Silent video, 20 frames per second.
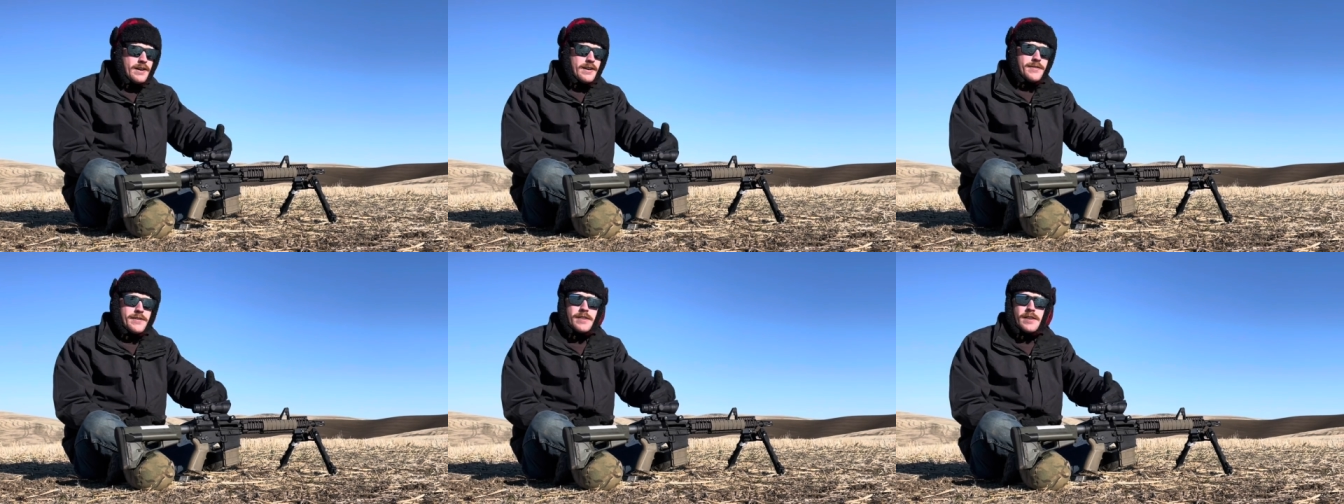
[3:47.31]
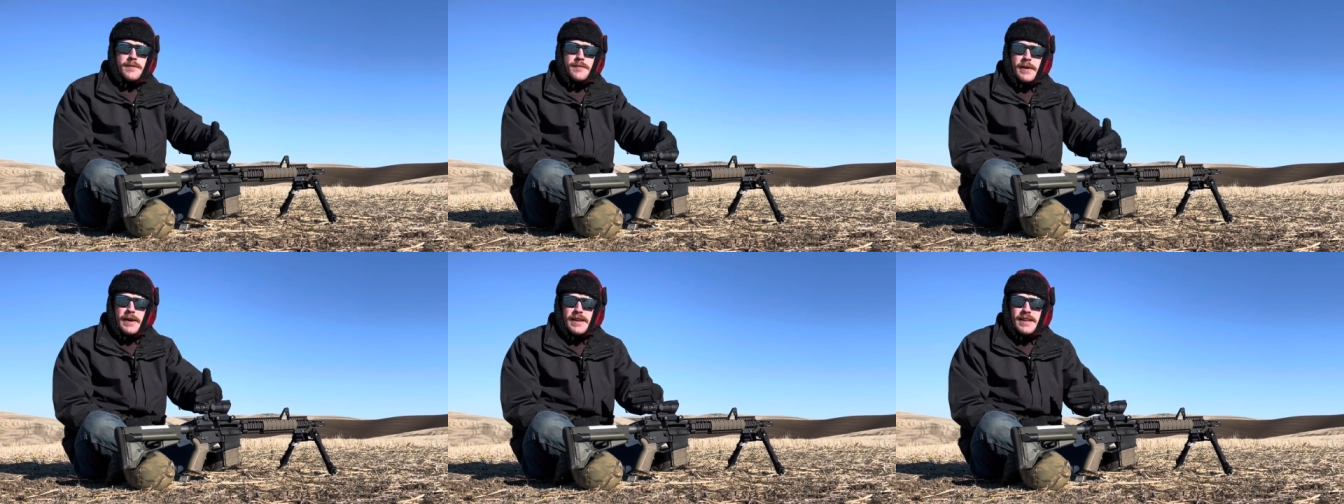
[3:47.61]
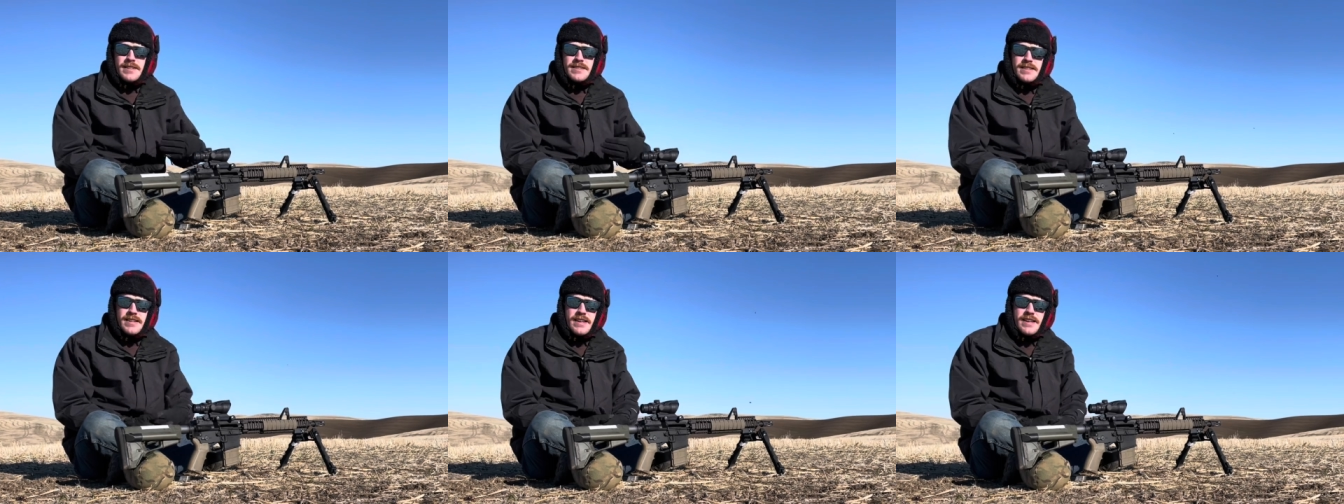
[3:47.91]
than the
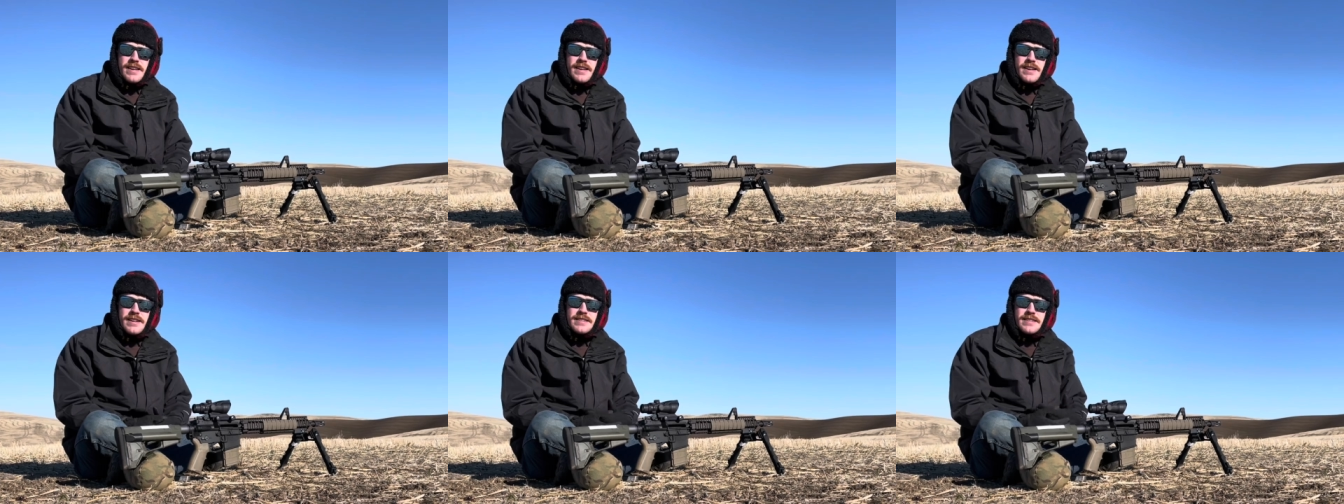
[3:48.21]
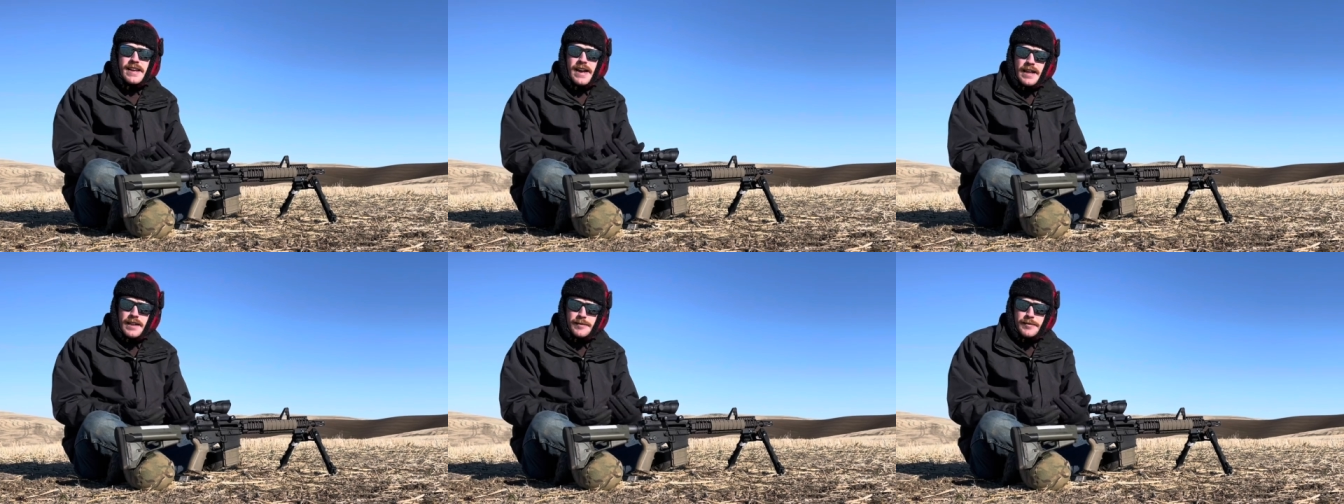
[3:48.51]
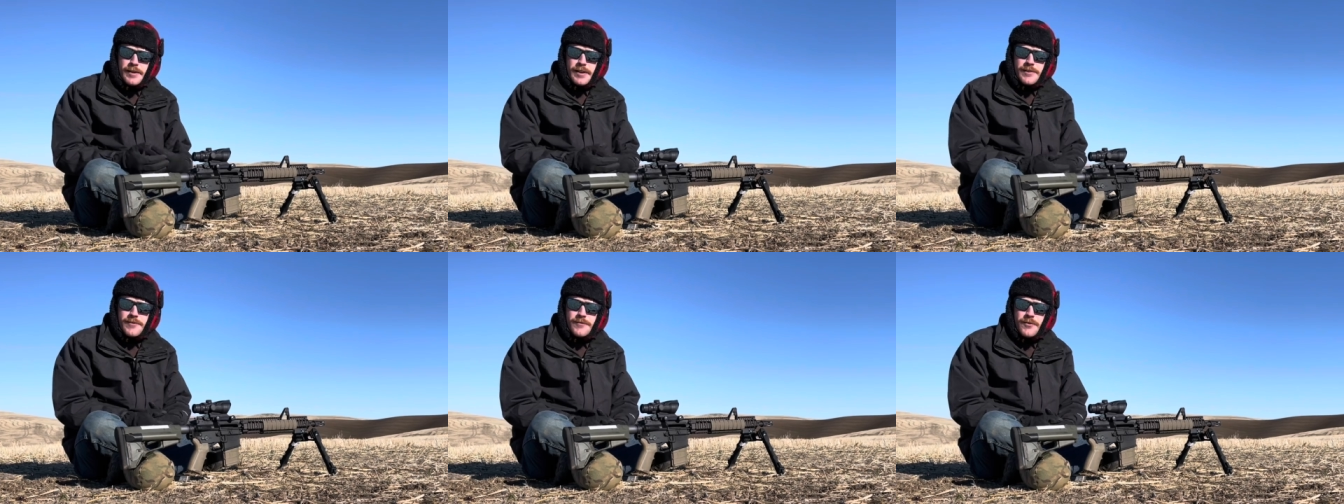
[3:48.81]
BDC is
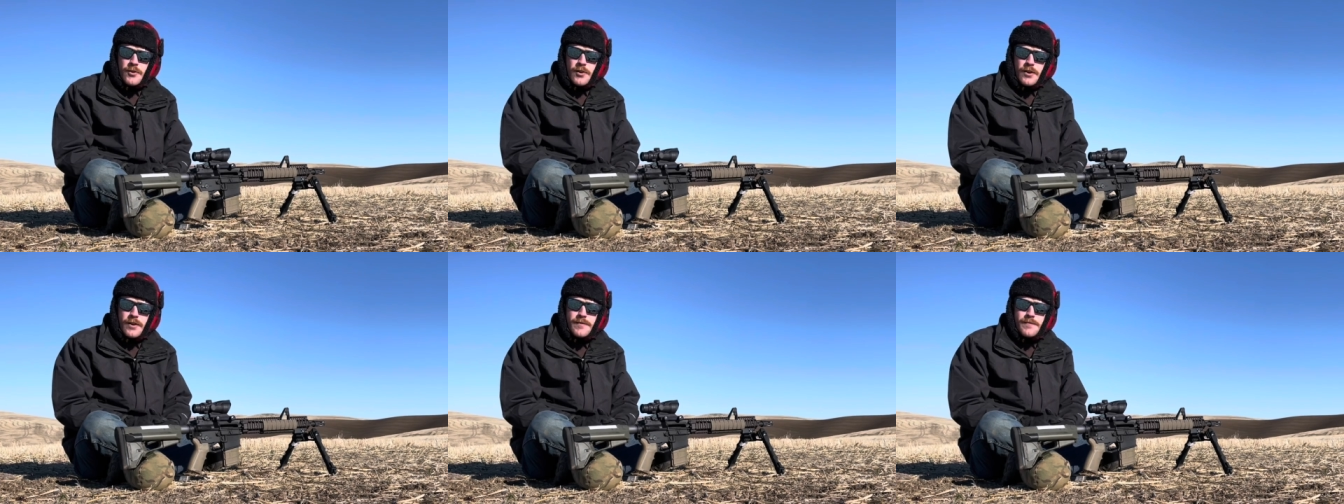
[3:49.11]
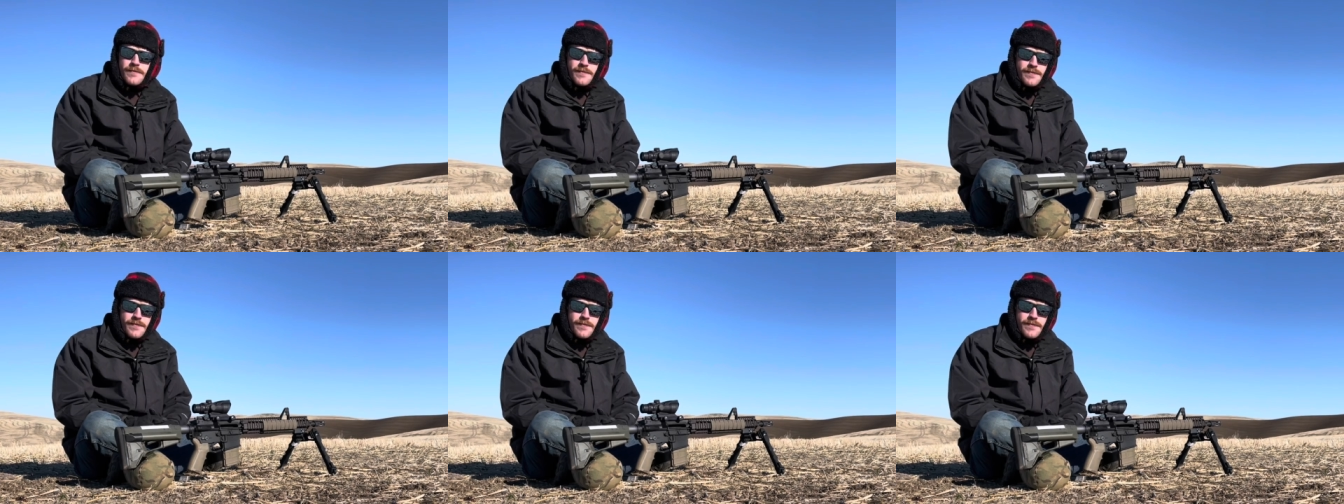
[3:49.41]
calibrated for.